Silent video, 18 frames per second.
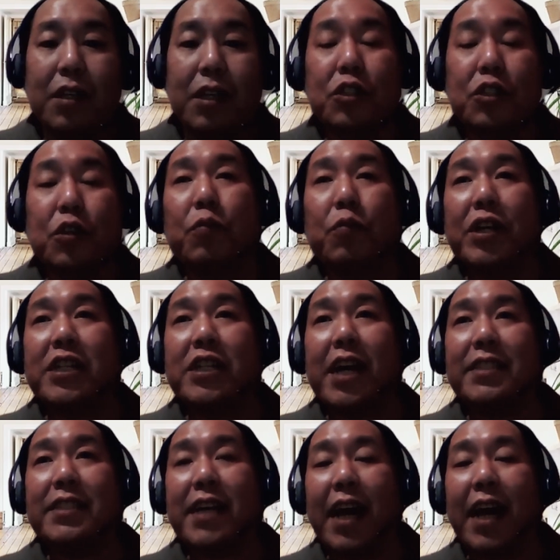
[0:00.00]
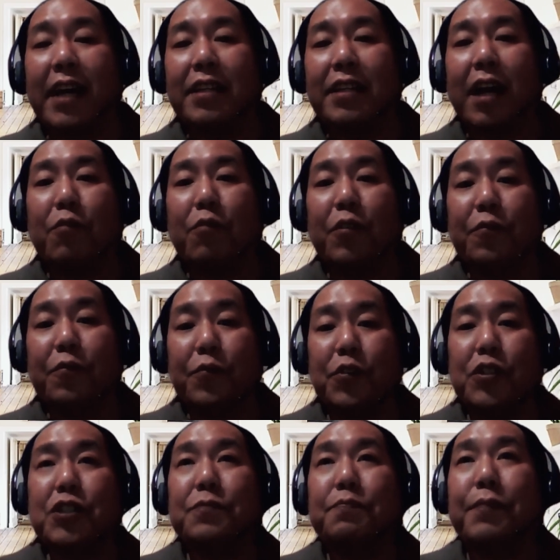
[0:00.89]
So we just had our
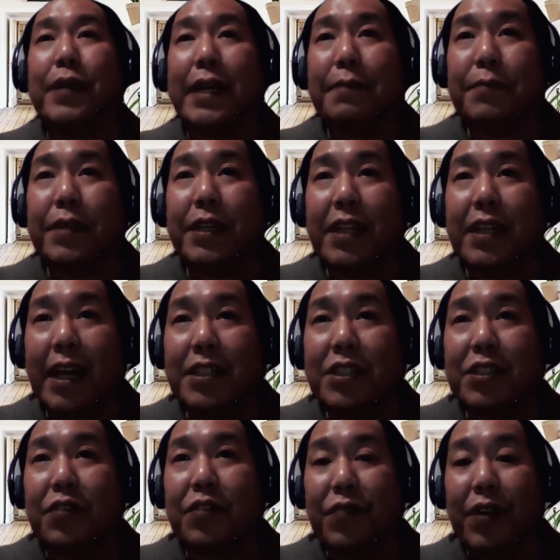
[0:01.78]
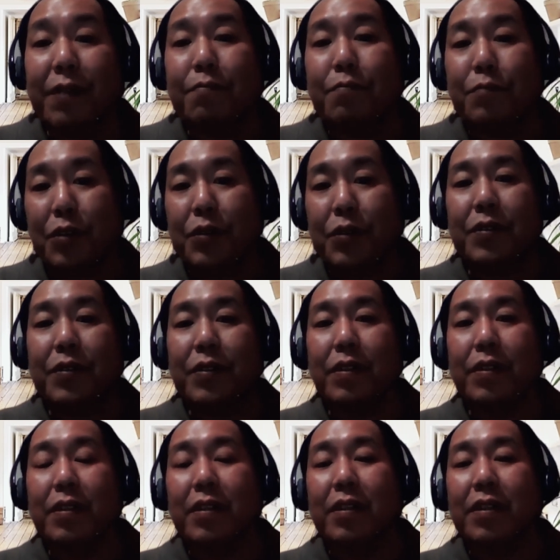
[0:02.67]
first baby last November.
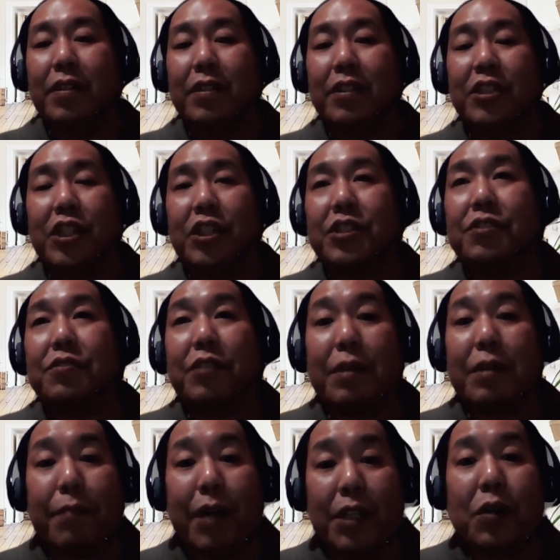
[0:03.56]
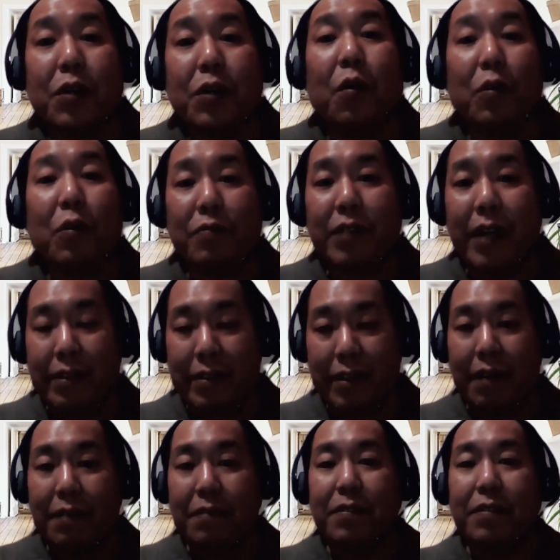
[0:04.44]
She's 3 months old right
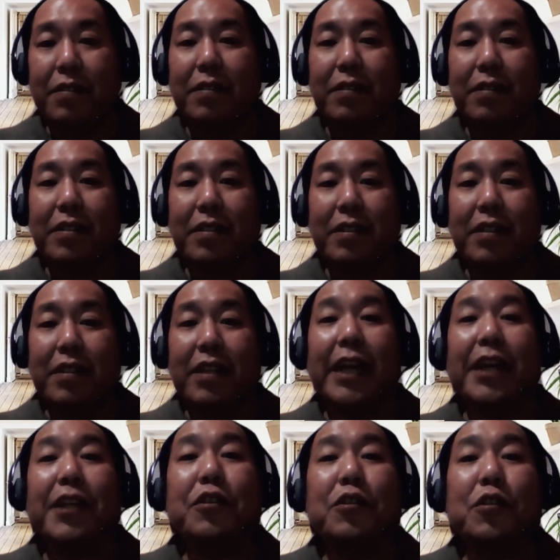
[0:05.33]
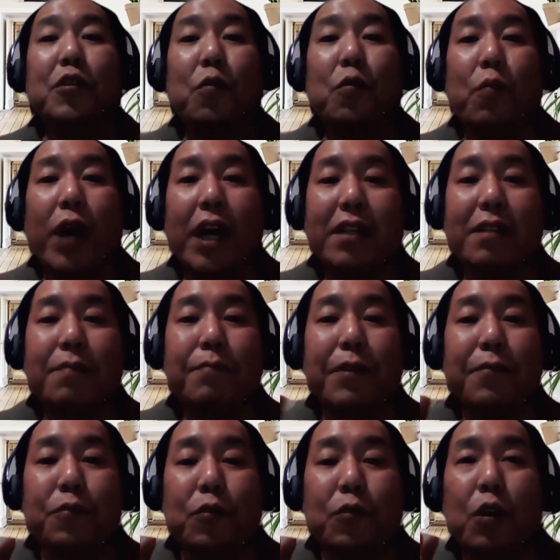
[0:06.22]
now. And you know what?
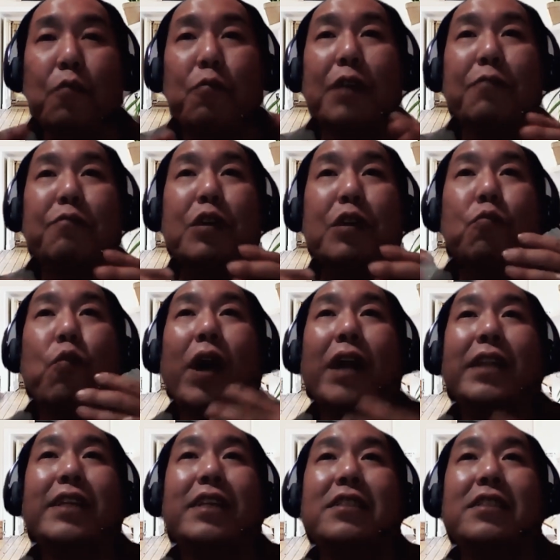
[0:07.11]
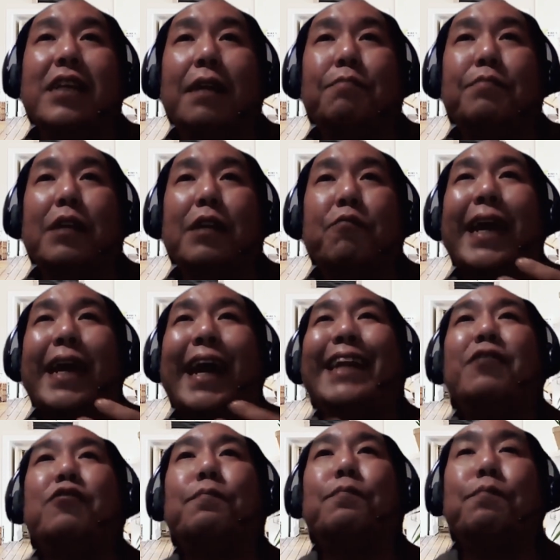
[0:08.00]
Before, when we wanted something, we
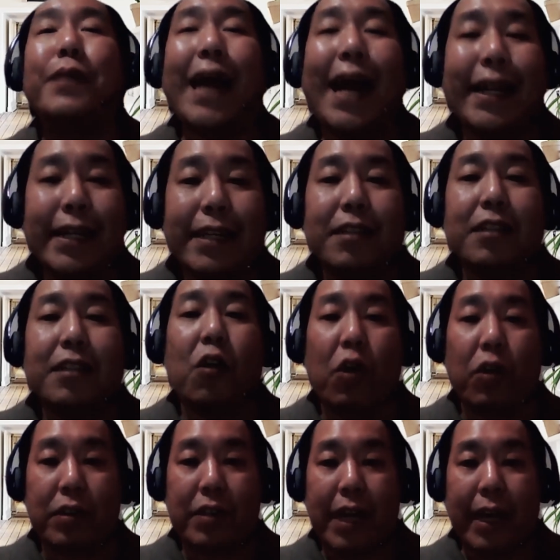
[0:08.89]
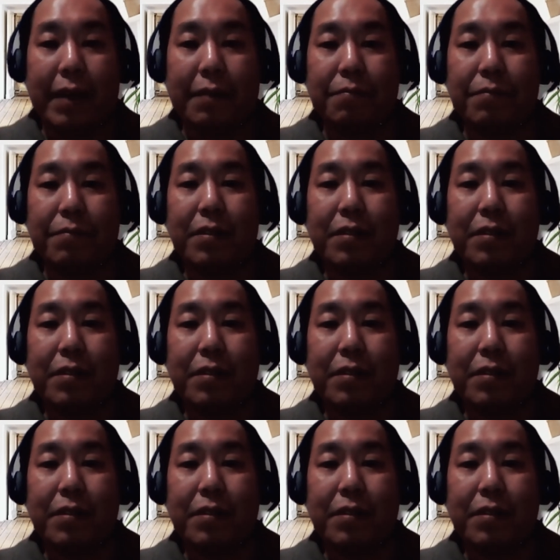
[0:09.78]
had to plan it long time.